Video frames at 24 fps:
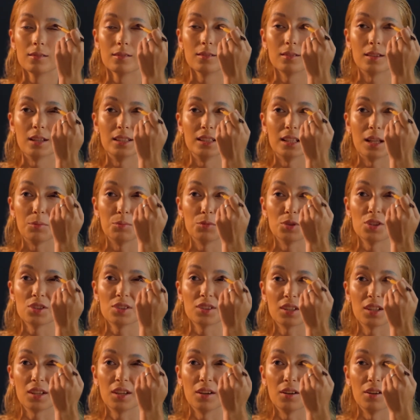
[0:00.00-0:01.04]
And I'm just
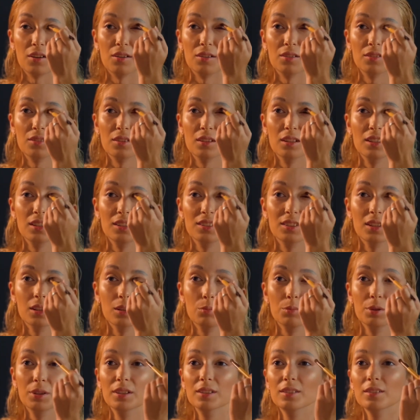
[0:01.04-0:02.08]
scared a little
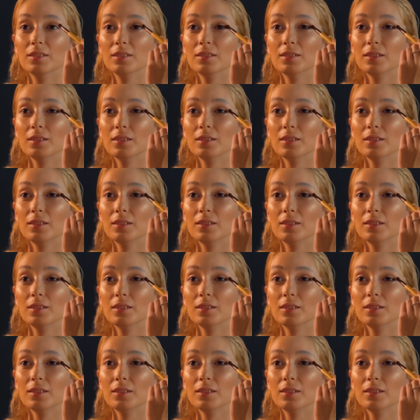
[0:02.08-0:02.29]
bit.